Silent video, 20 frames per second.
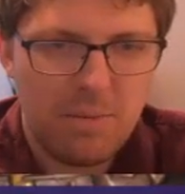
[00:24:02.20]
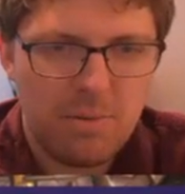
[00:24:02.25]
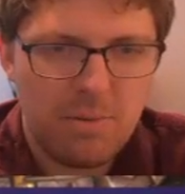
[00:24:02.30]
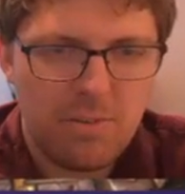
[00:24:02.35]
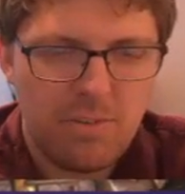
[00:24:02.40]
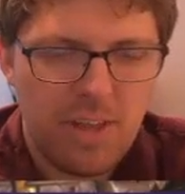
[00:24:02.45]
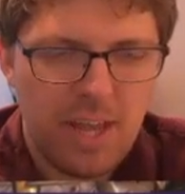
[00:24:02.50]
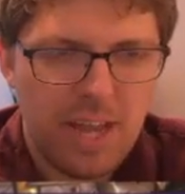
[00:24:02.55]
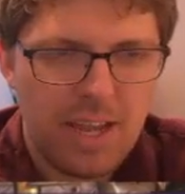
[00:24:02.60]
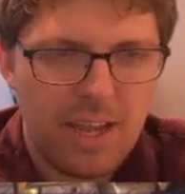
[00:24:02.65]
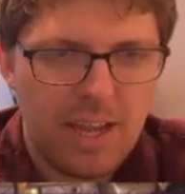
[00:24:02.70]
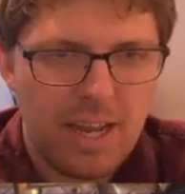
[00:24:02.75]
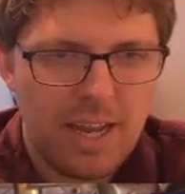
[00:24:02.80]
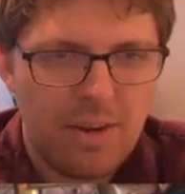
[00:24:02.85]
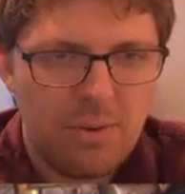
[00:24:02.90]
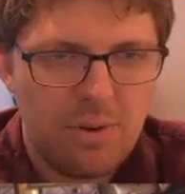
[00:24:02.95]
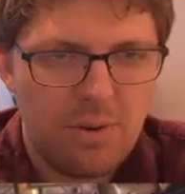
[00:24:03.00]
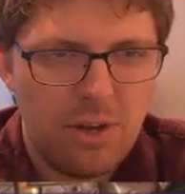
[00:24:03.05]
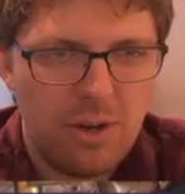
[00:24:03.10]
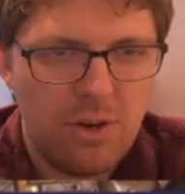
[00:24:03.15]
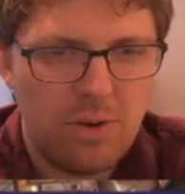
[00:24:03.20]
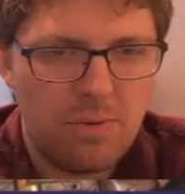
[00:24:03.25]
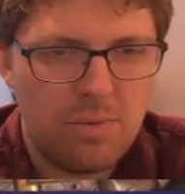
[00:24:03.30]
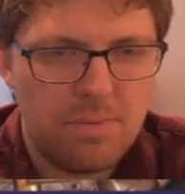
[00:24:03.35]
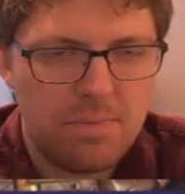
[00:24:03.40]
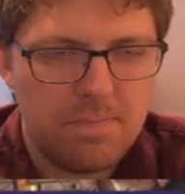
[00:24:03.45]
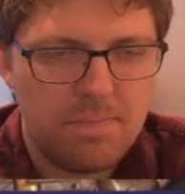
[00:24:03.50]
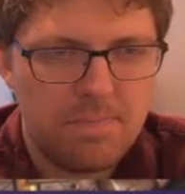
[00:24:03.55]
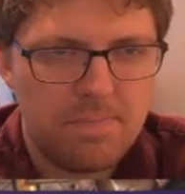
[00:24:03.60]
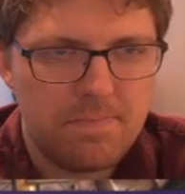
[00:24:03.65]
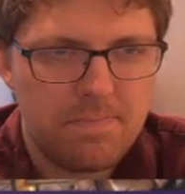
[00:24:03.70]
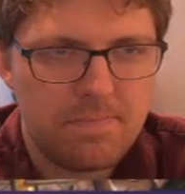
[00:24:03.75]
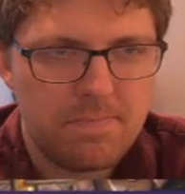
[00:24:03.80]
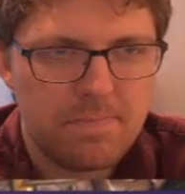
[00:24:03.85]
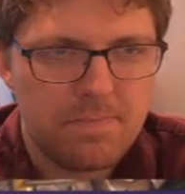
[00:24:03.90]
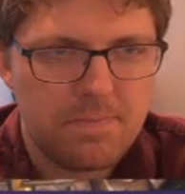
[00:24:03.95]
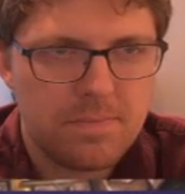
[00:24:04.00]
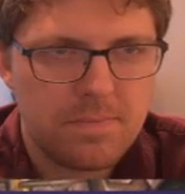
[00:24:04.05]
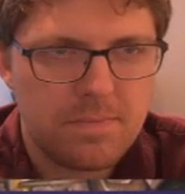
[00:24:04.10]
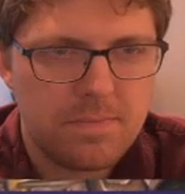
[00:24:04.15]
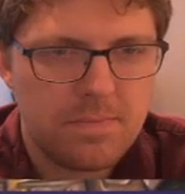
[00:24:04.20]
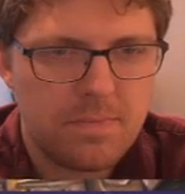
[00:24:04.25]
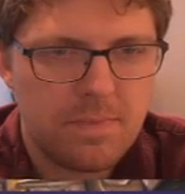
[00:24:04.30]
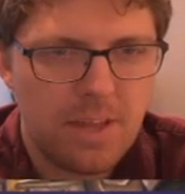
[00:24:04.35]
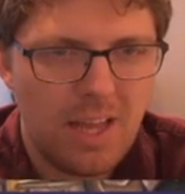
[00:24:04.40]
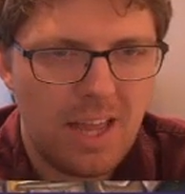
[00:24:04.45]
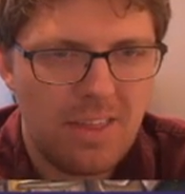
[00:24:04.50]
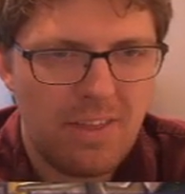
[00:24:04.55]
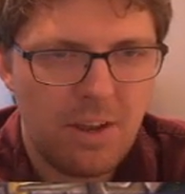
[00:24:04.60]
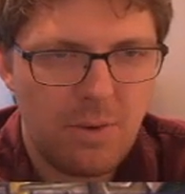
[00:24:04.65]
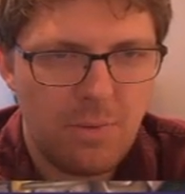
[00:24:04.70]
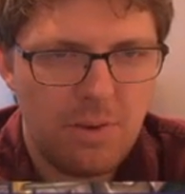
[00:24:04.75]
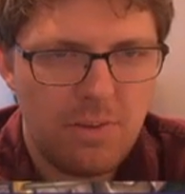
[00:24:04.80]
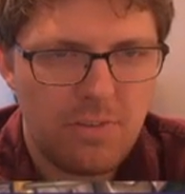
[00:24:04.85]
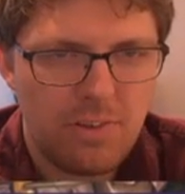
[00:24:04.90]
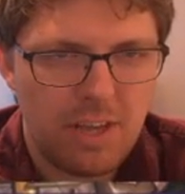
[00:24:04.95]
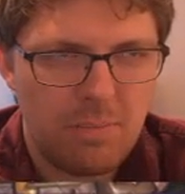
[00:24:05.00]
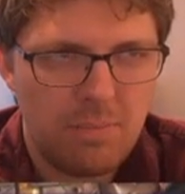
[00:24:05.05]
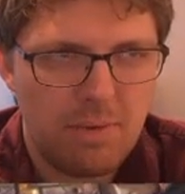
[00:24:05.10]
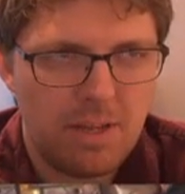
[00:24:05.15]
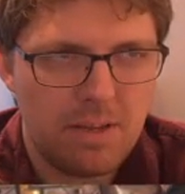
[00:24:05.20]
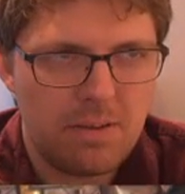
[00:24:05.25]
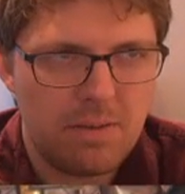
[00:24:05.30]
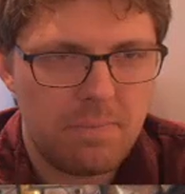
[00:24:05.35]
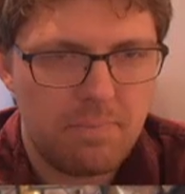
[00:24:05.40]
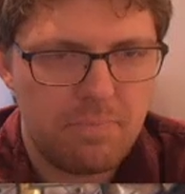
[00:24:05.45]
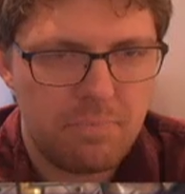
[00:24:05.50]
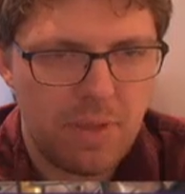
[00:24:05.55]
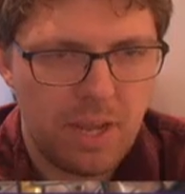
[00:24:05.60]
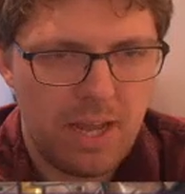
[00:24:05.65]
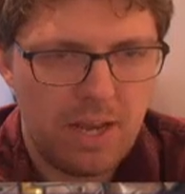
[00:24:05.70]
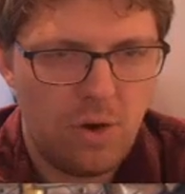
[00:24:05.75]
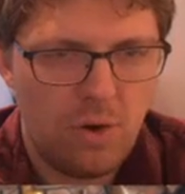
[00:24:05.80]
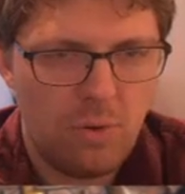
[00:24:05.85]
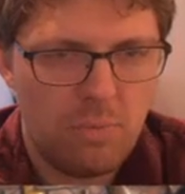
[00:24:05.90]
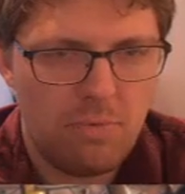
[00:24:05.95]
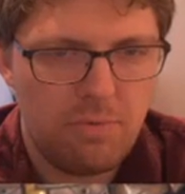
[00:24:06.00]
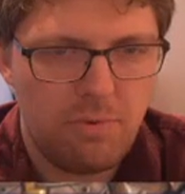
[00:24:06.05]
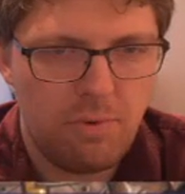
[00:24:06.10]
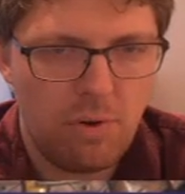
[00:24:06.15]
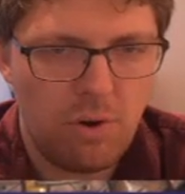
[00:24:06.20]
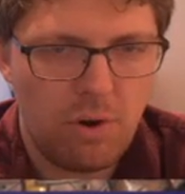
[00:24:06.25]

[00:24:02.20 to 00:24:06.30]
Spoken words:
stack? I don't know. I think we skip it and hope for